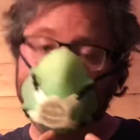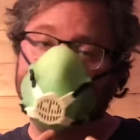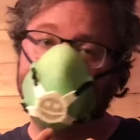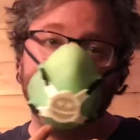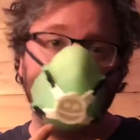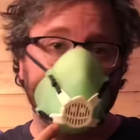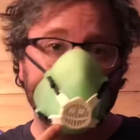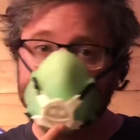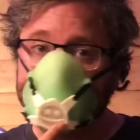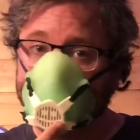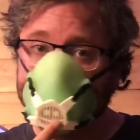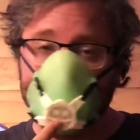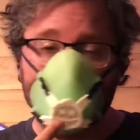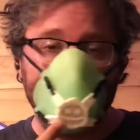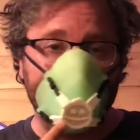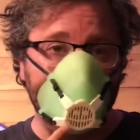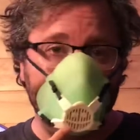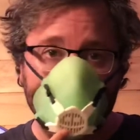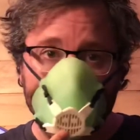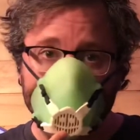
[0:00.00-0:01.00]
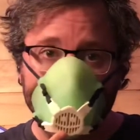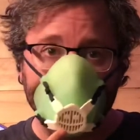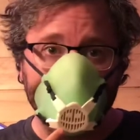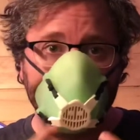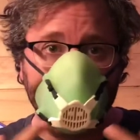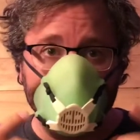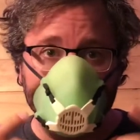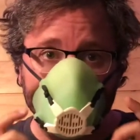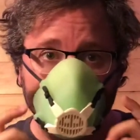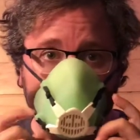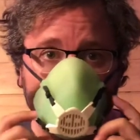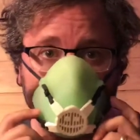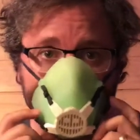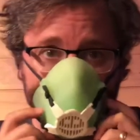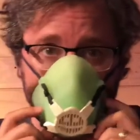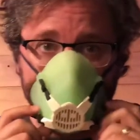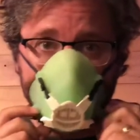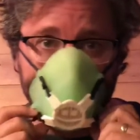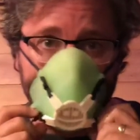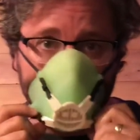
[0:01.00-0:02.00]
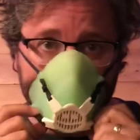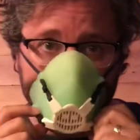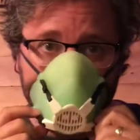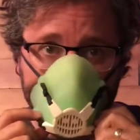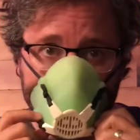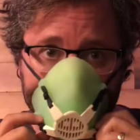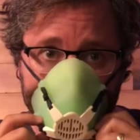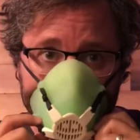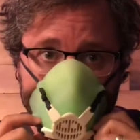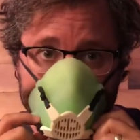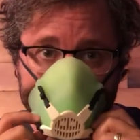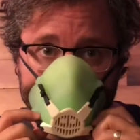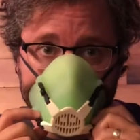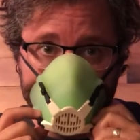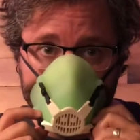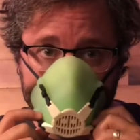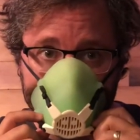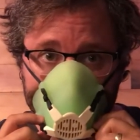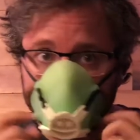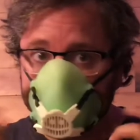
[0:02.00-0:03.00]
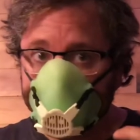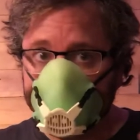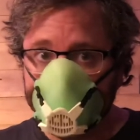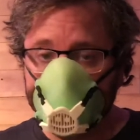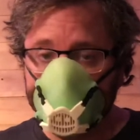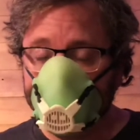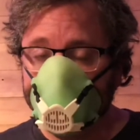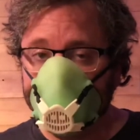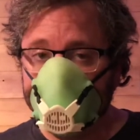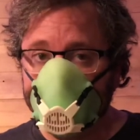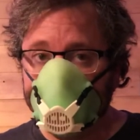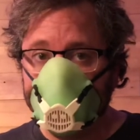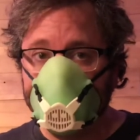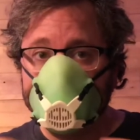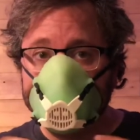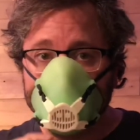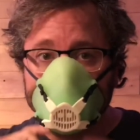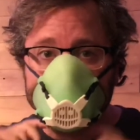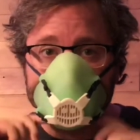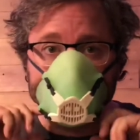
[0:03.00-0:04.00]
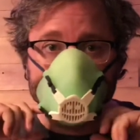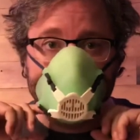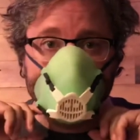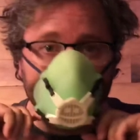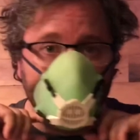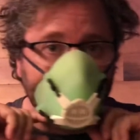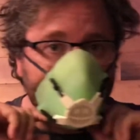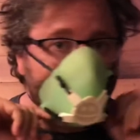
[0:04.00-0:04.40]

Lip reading: These are not made for people with big, thick beards. It doesn't do any